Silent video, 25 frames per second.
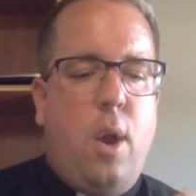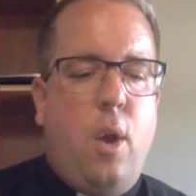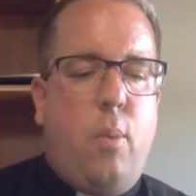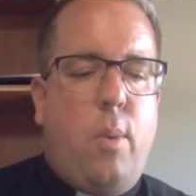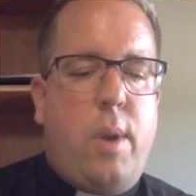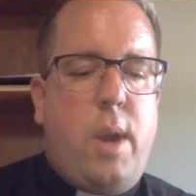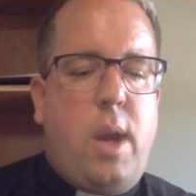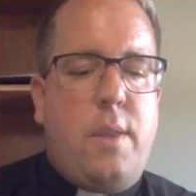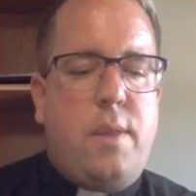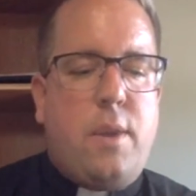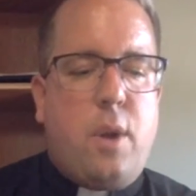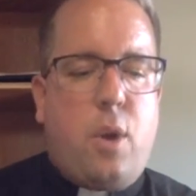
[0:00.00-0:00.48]

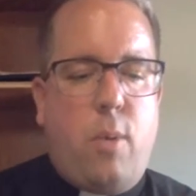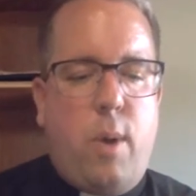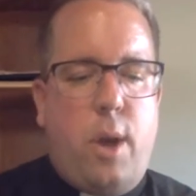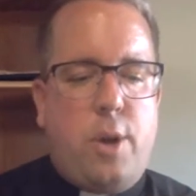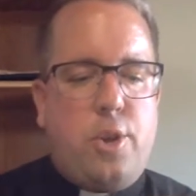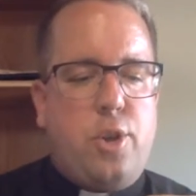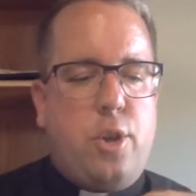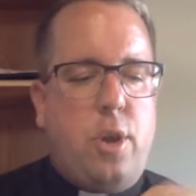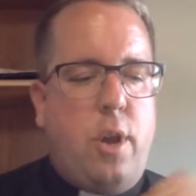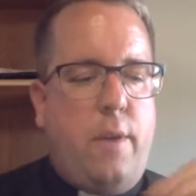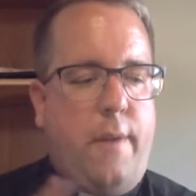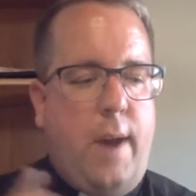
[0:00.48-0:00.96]
We need the
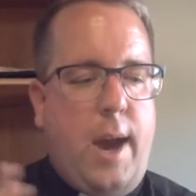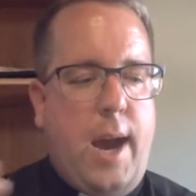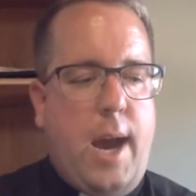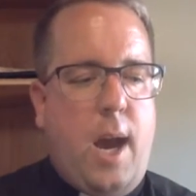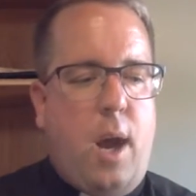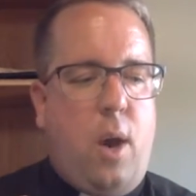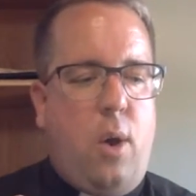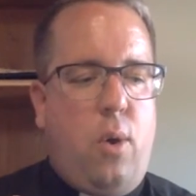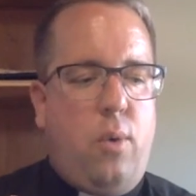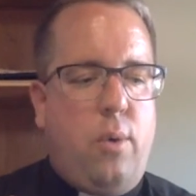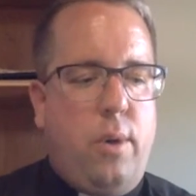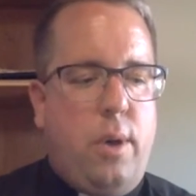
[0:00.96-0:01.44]
question of
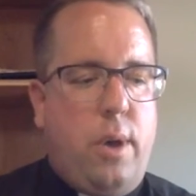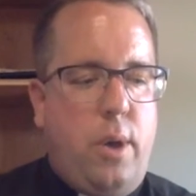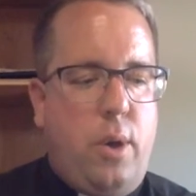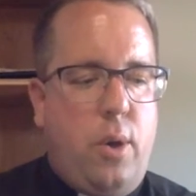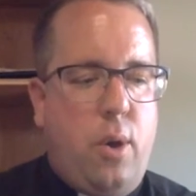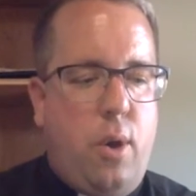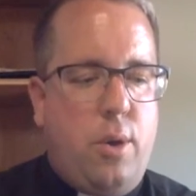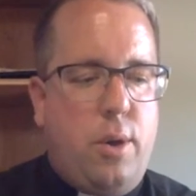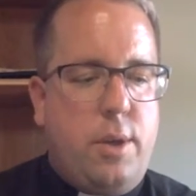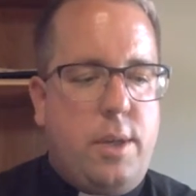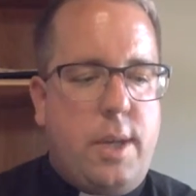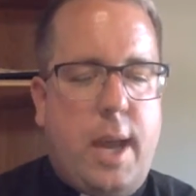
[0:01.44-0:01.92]
how in
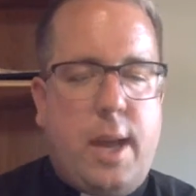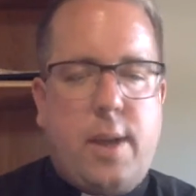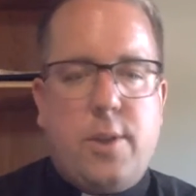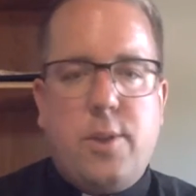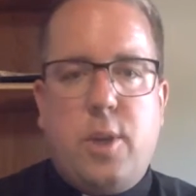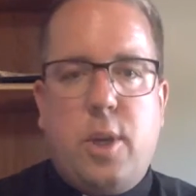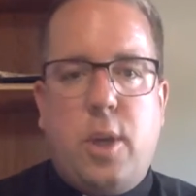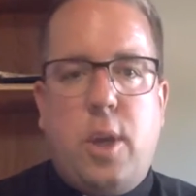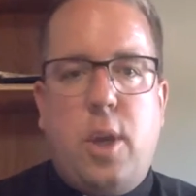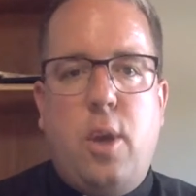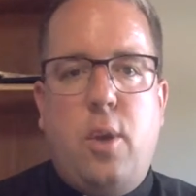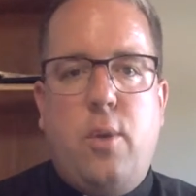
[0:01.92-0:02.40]
order to
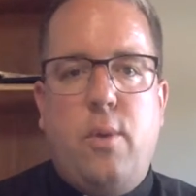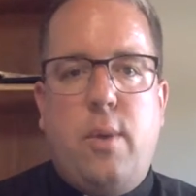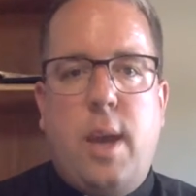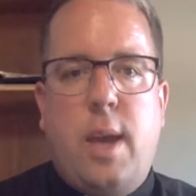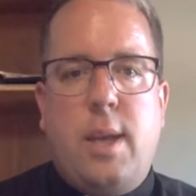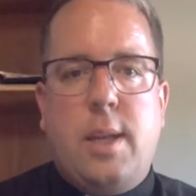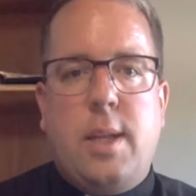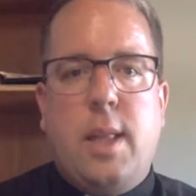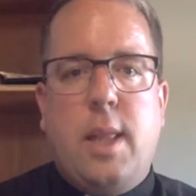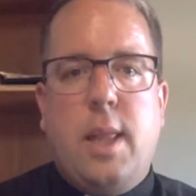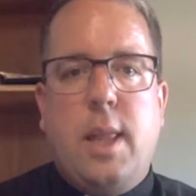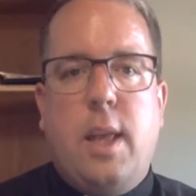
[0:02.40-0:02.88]
execute
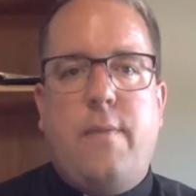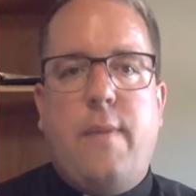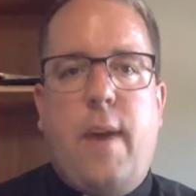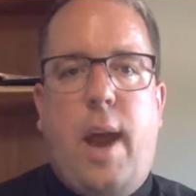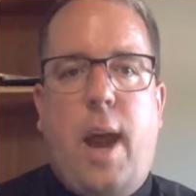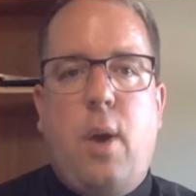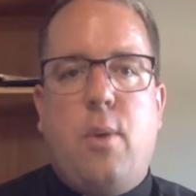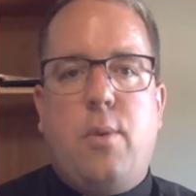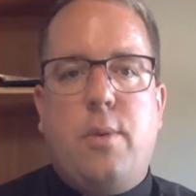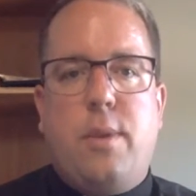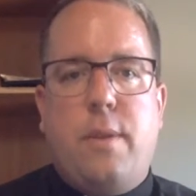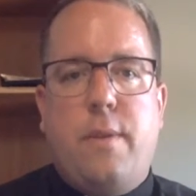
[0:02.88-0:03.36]
and to live
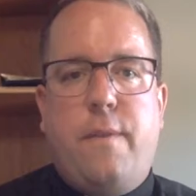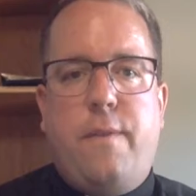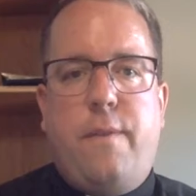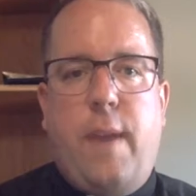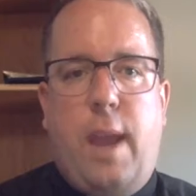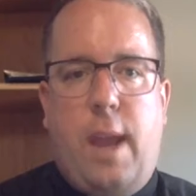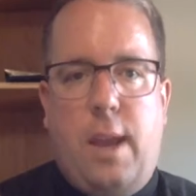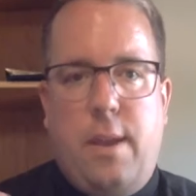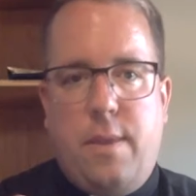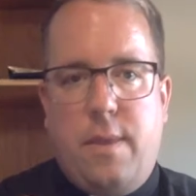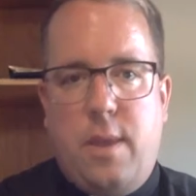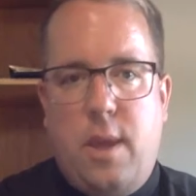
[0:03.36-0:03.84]
out the
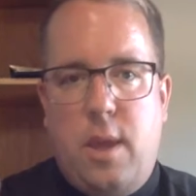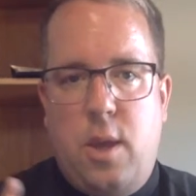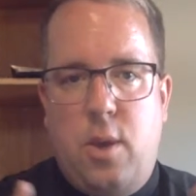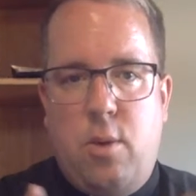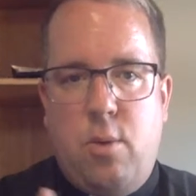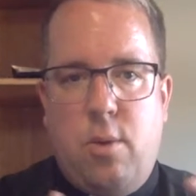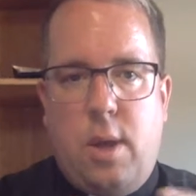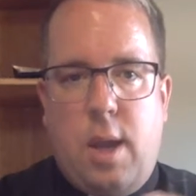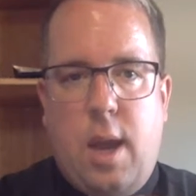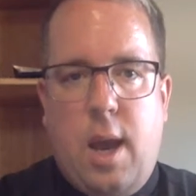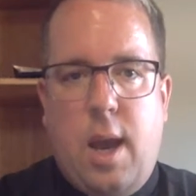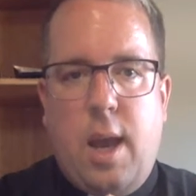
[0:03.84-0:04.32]
faith that
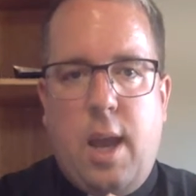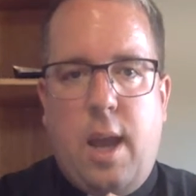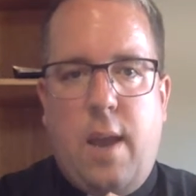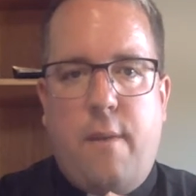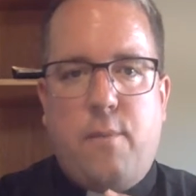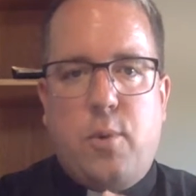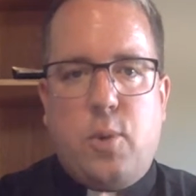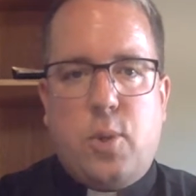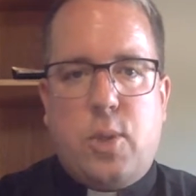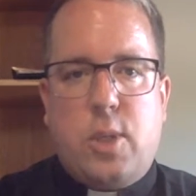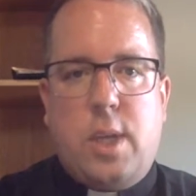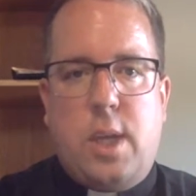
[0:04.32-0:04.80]
you and I
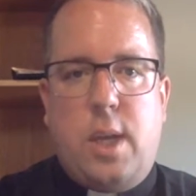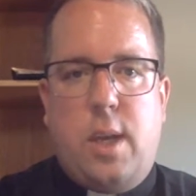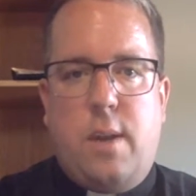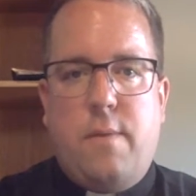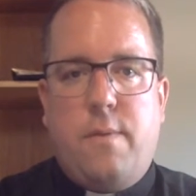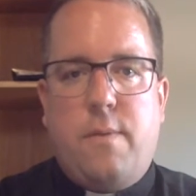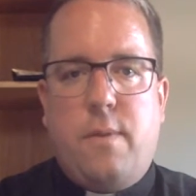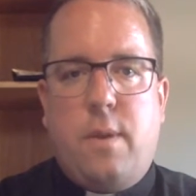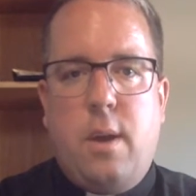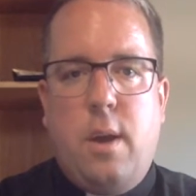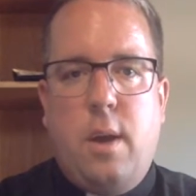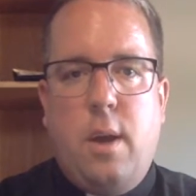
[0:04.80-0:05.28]
have
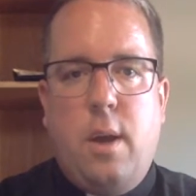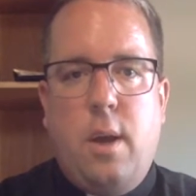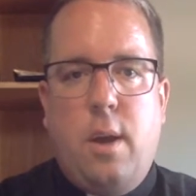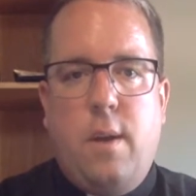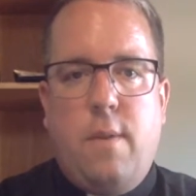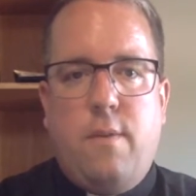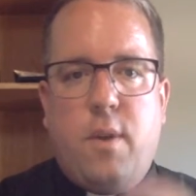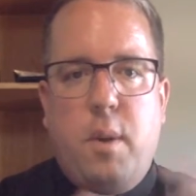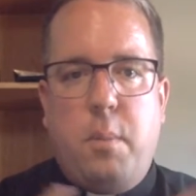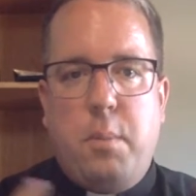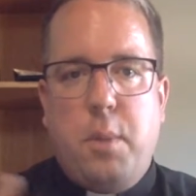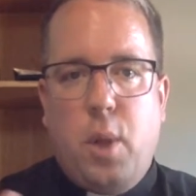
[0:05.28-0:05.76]
received
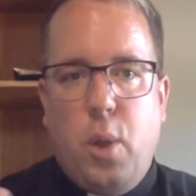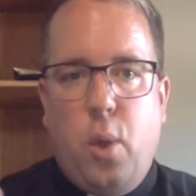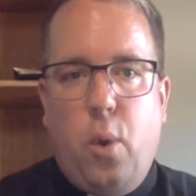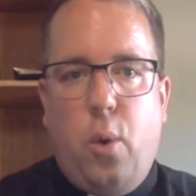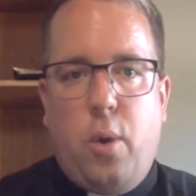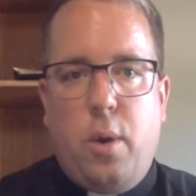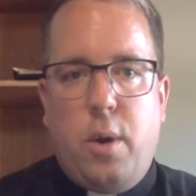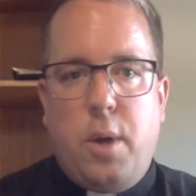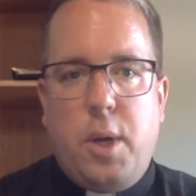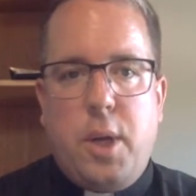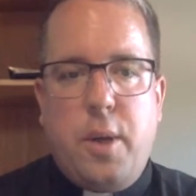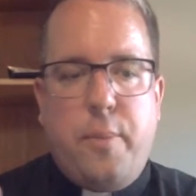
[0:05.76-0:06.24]
from the
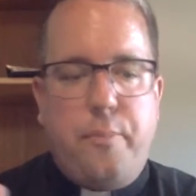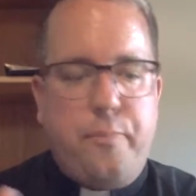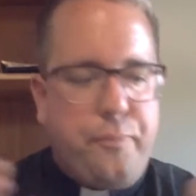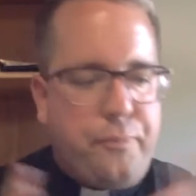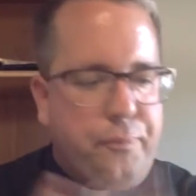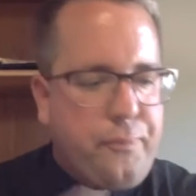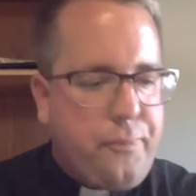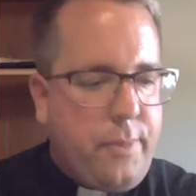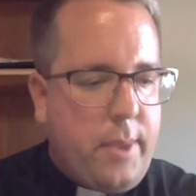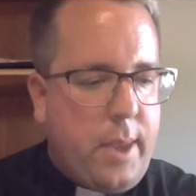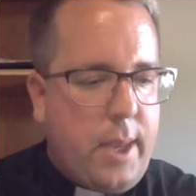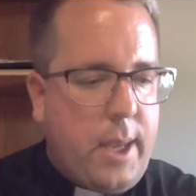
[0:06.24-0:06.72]
Lord.
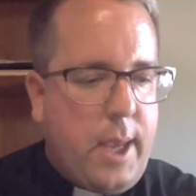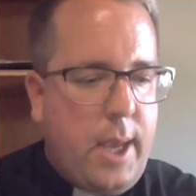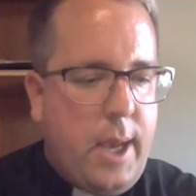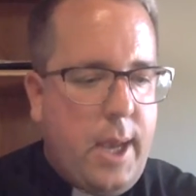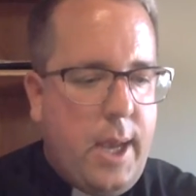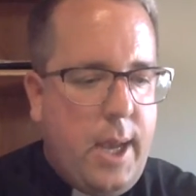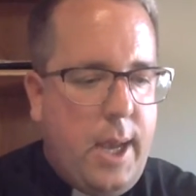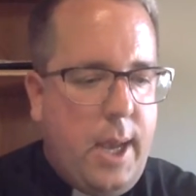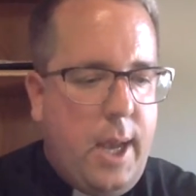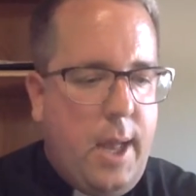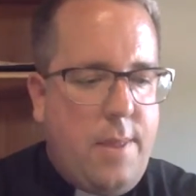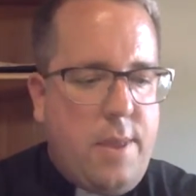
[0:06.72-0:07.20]

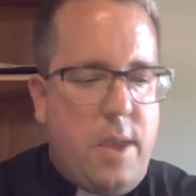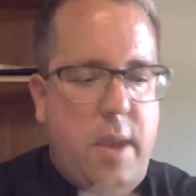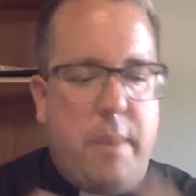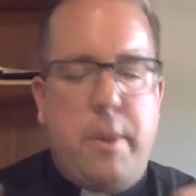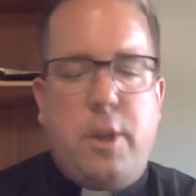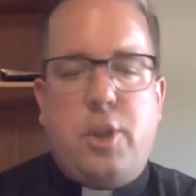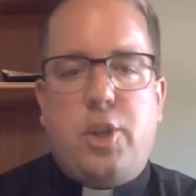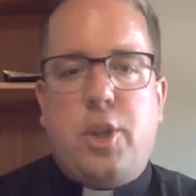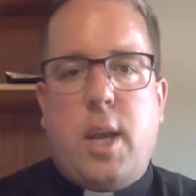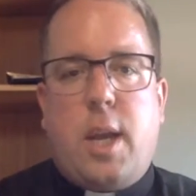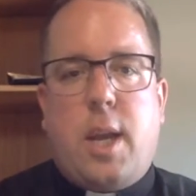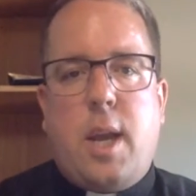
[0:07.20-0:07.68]
The
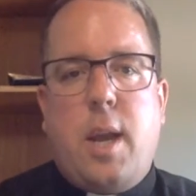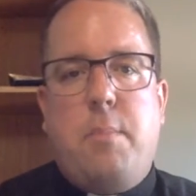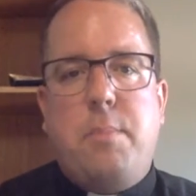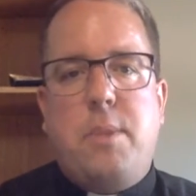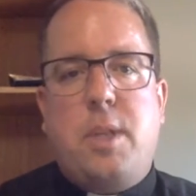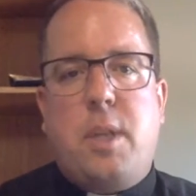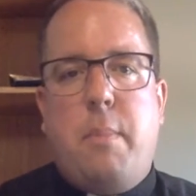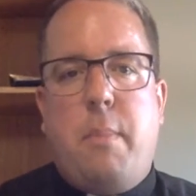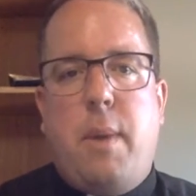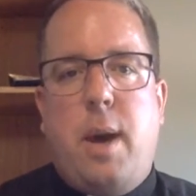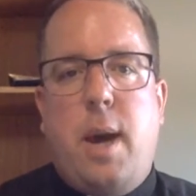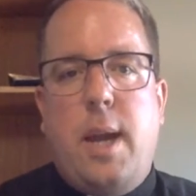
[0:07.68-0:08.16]
image that
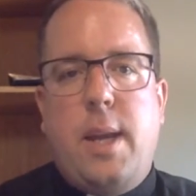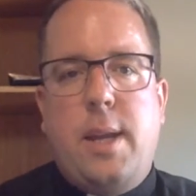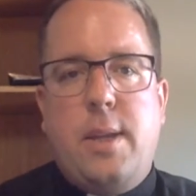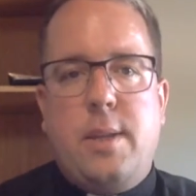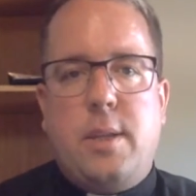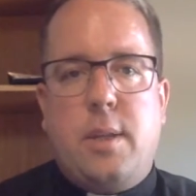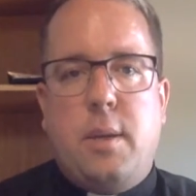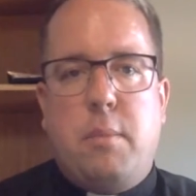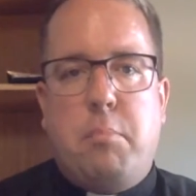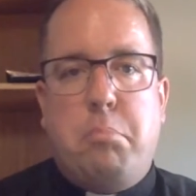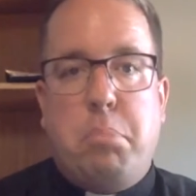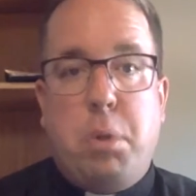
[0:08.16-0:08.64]
comes to mind
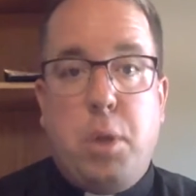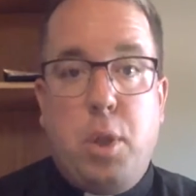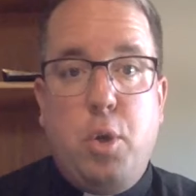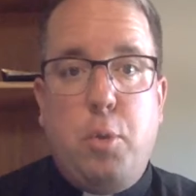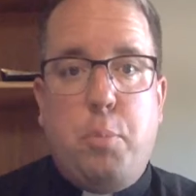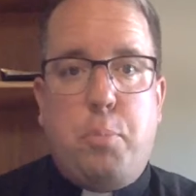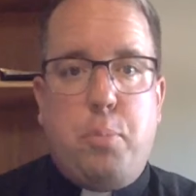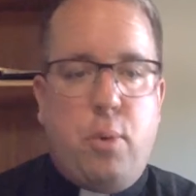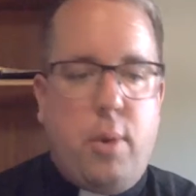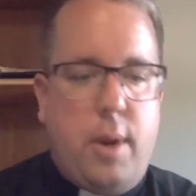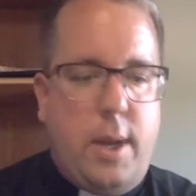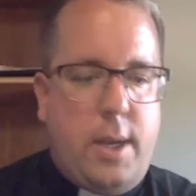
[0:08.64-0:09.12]
is a
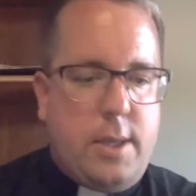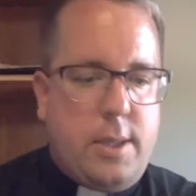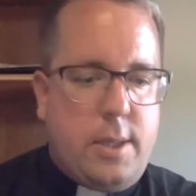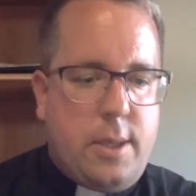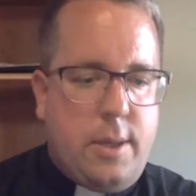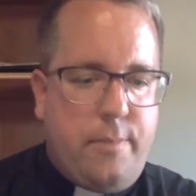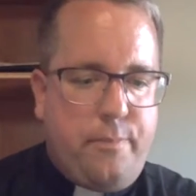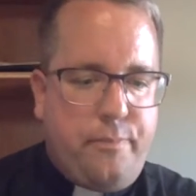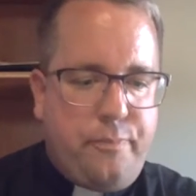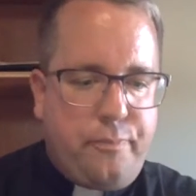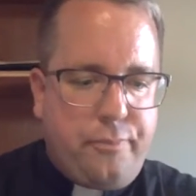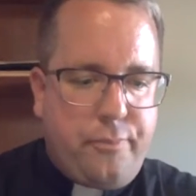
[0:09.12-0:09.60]
blueprint.